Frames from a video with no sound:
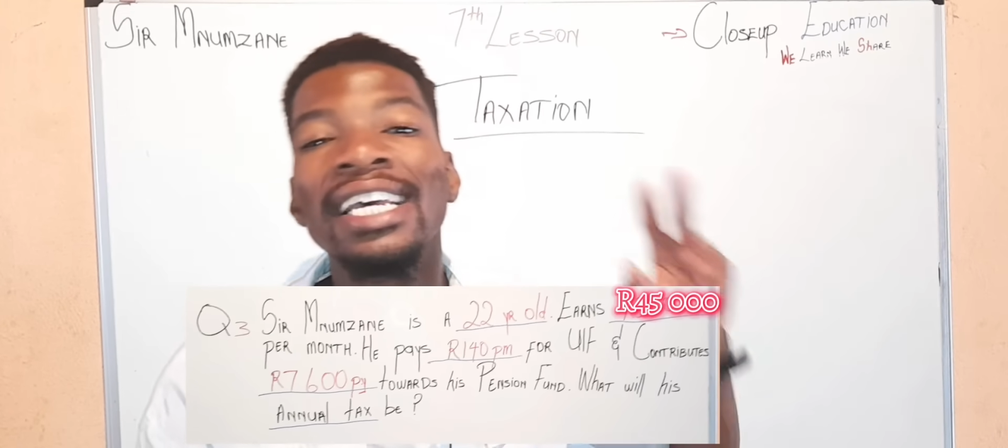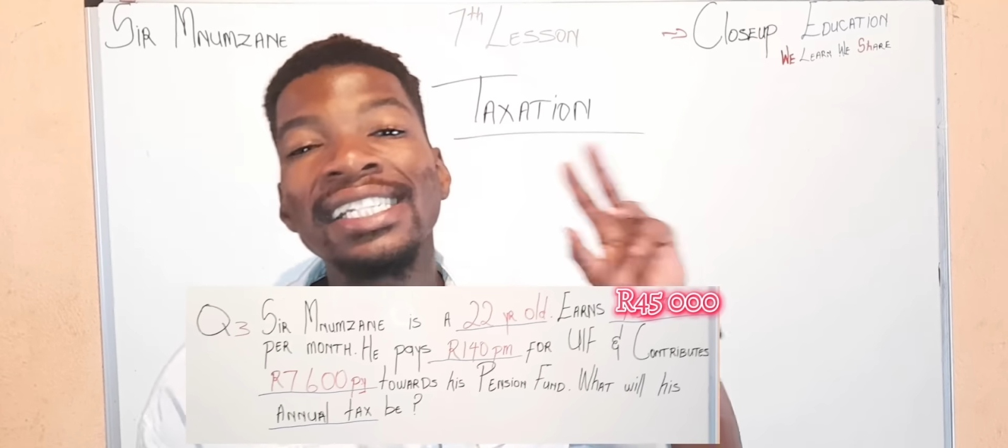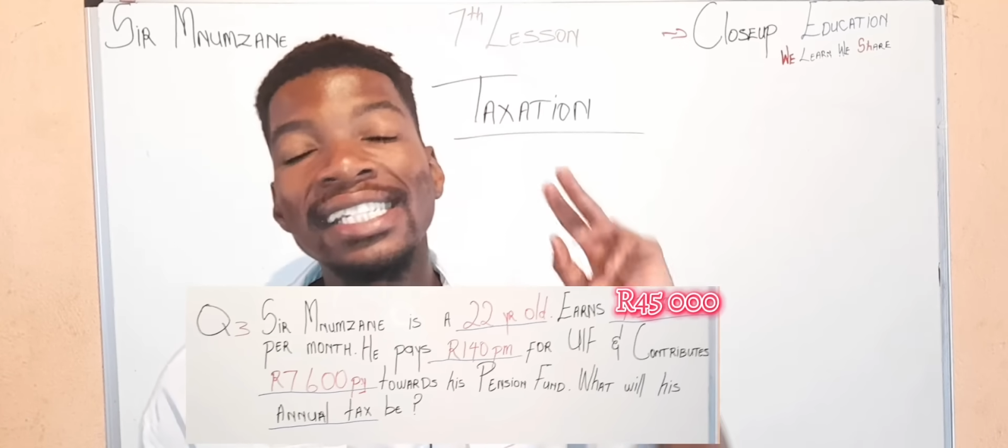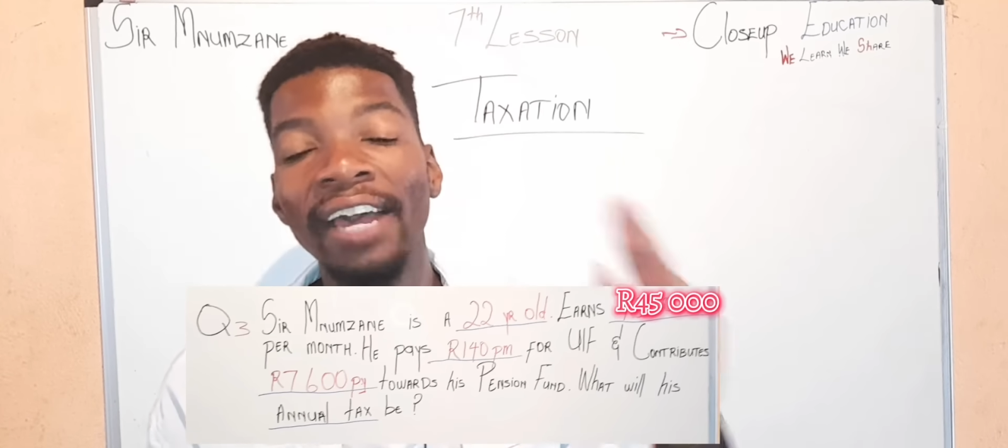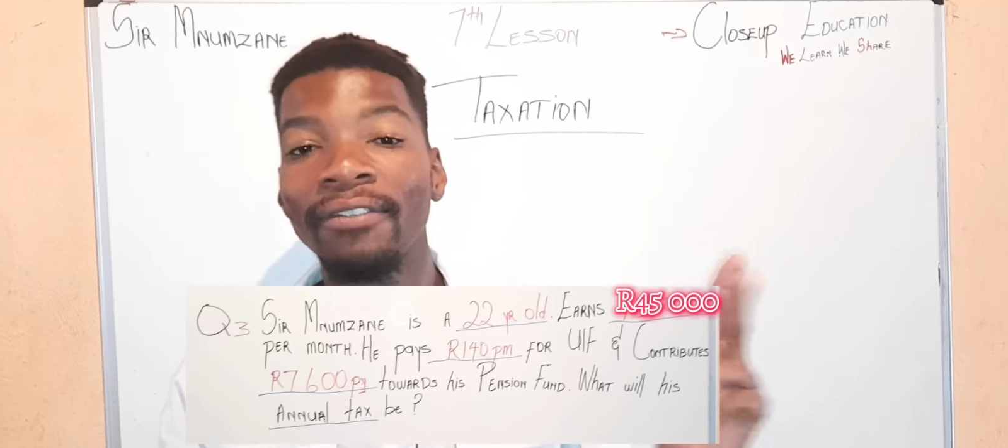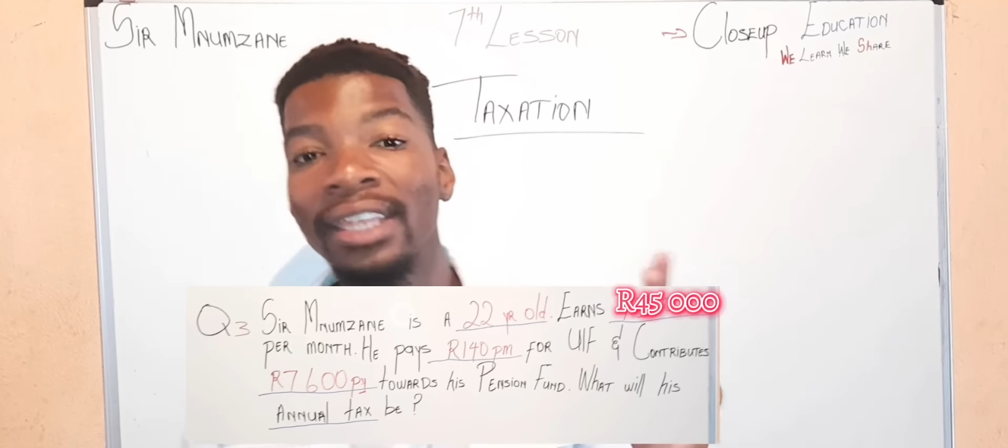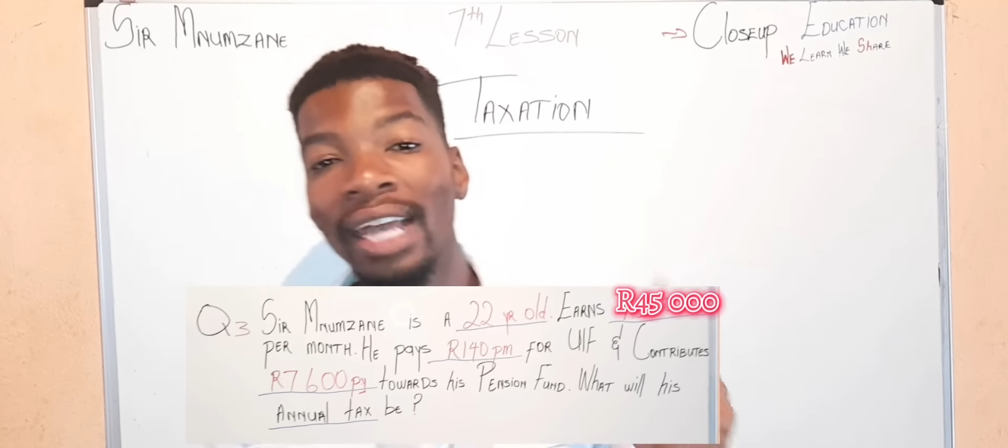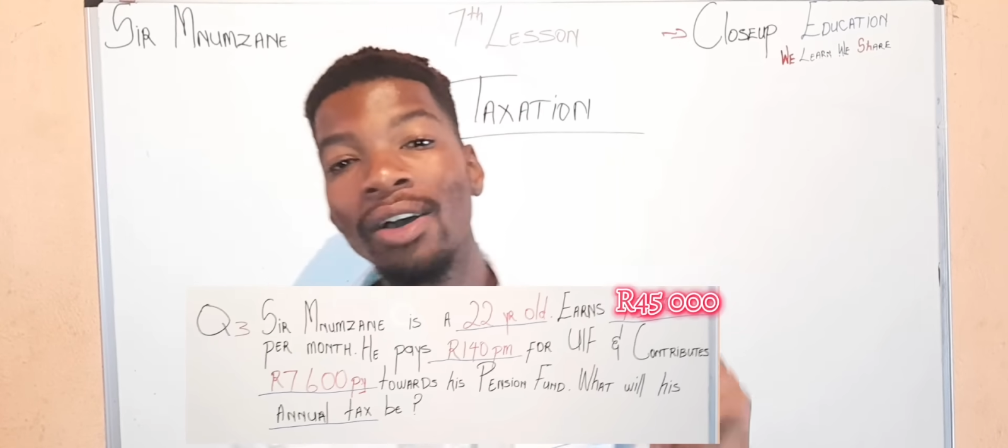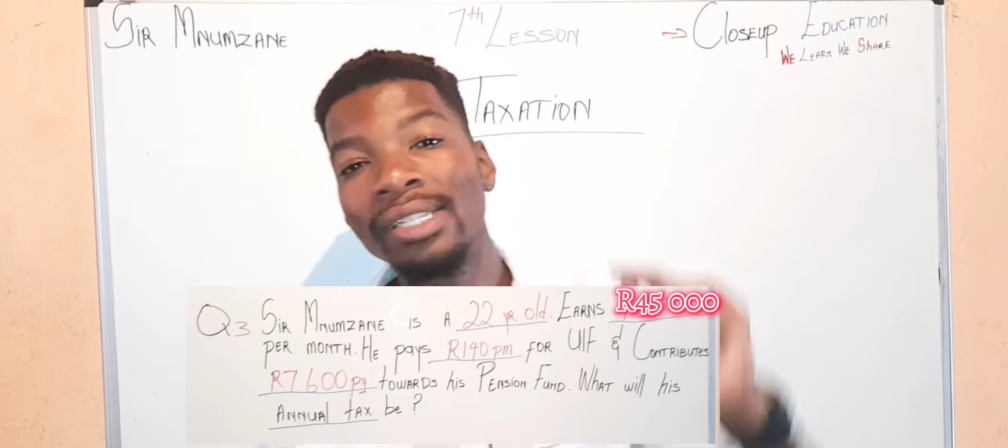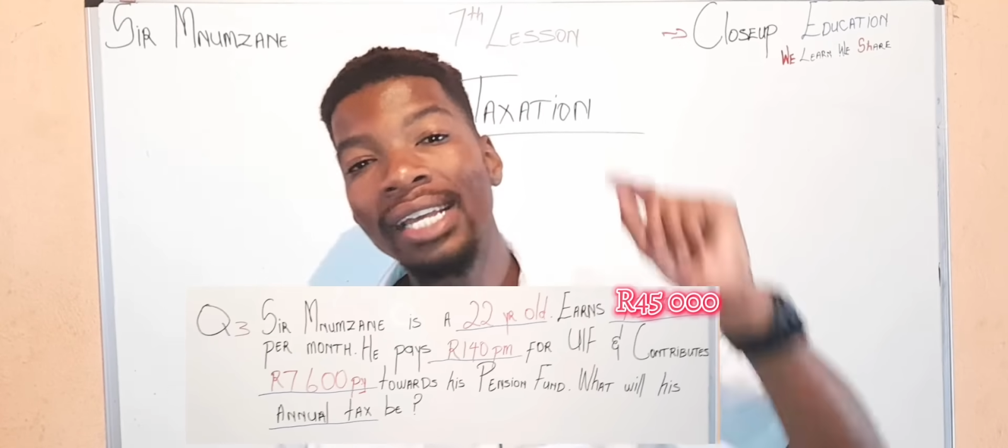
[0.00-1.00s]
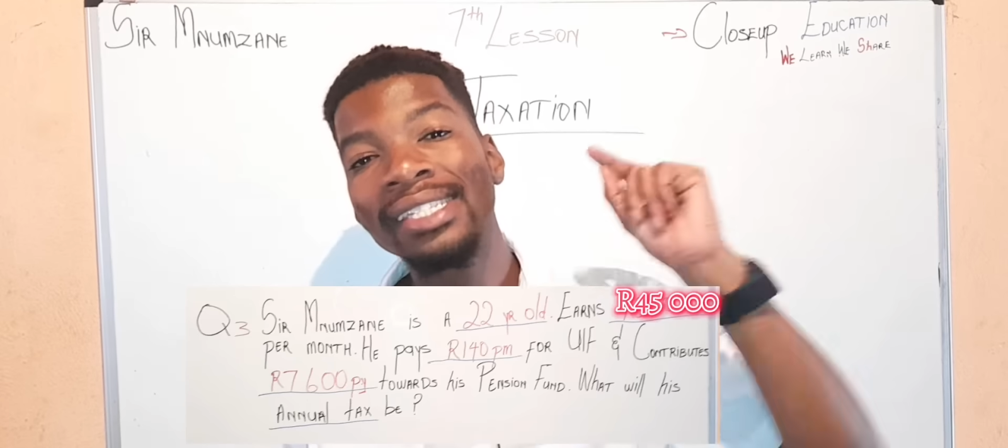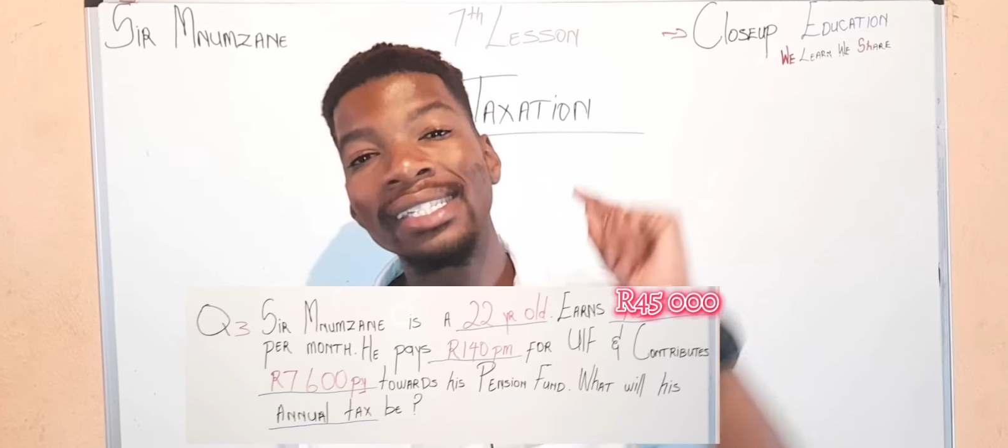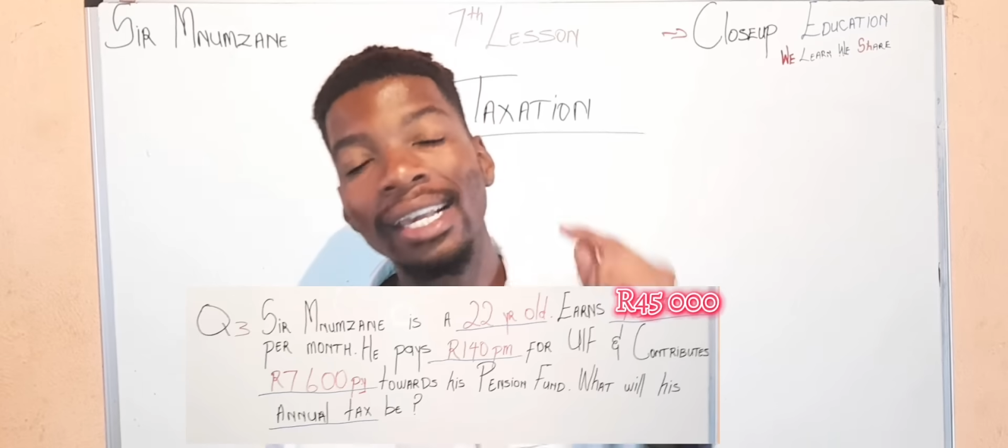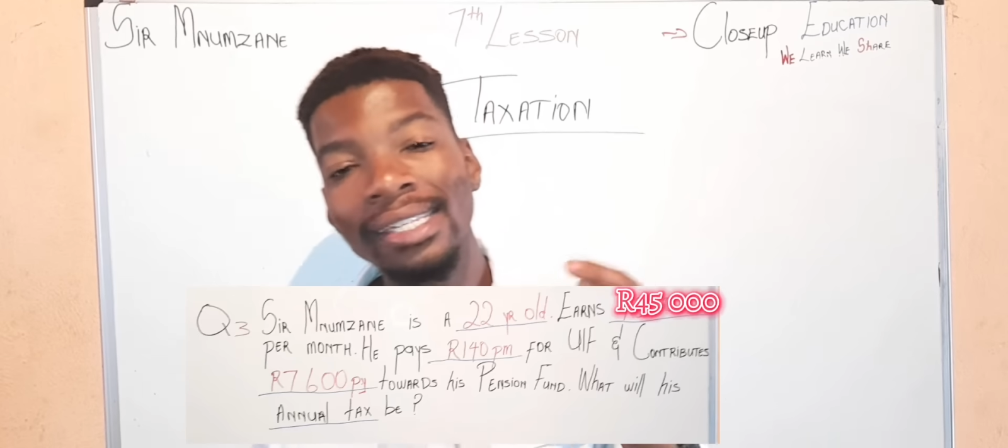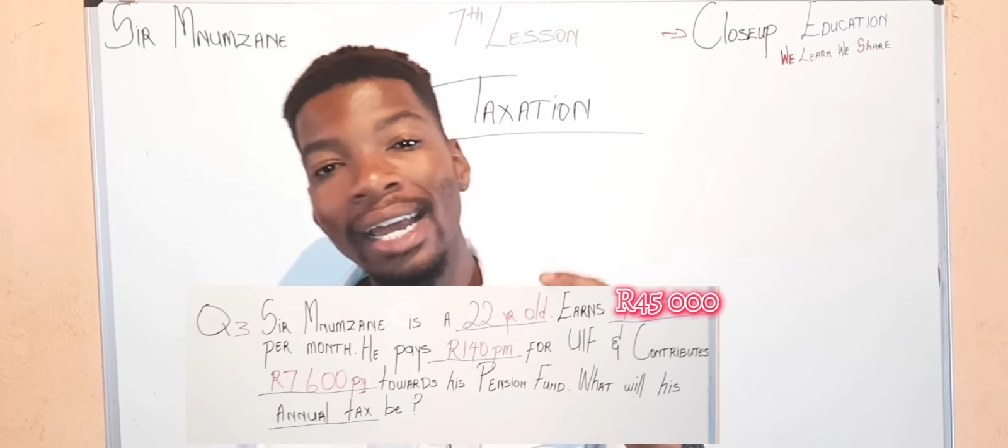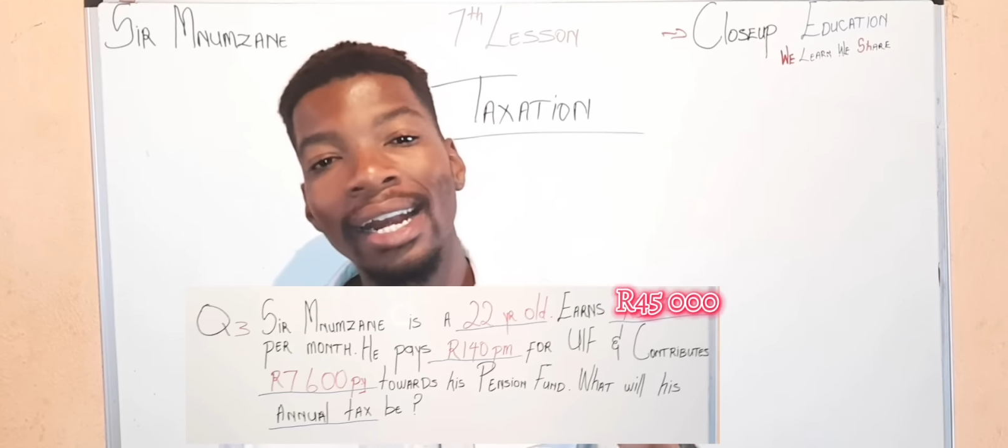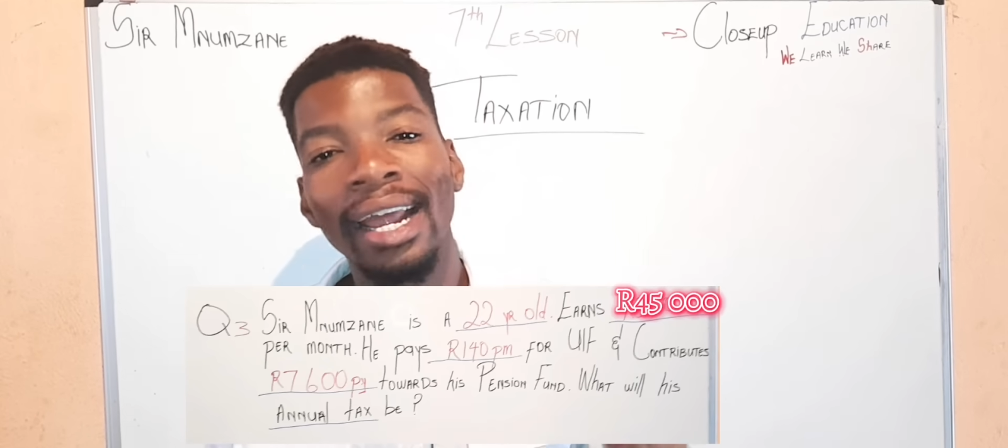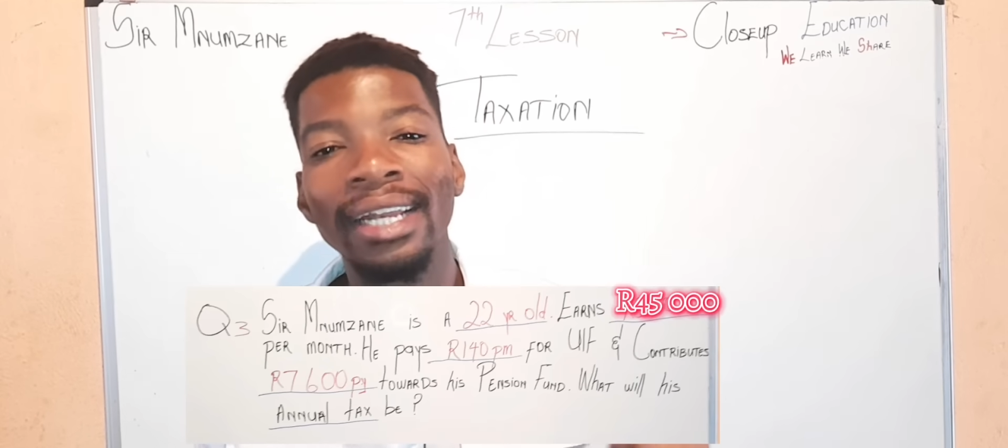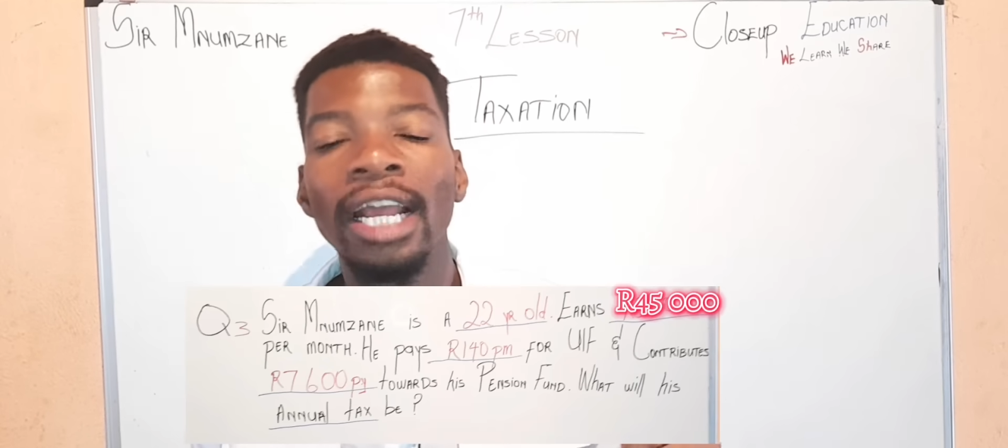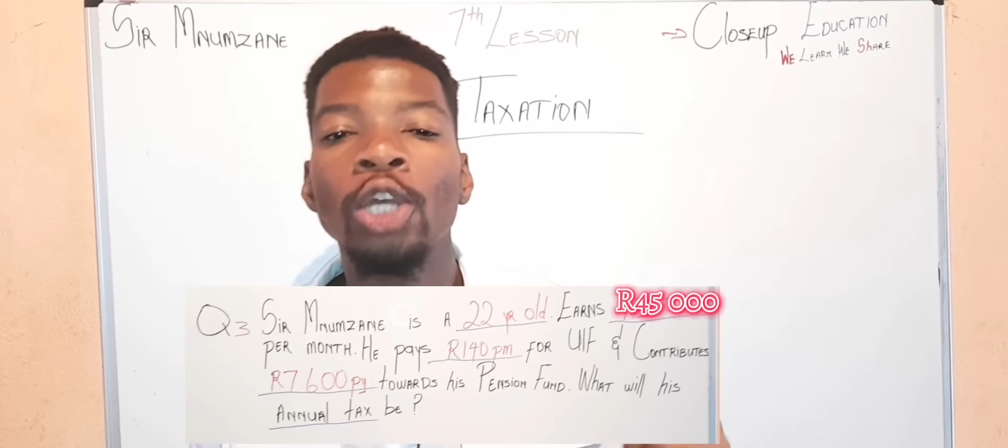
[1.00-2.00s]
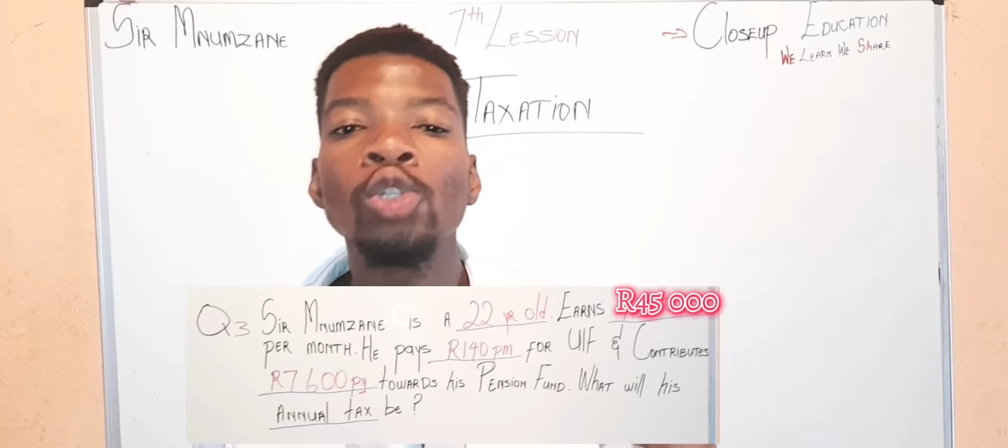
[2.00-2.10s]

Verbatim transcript: seven thousand six hundred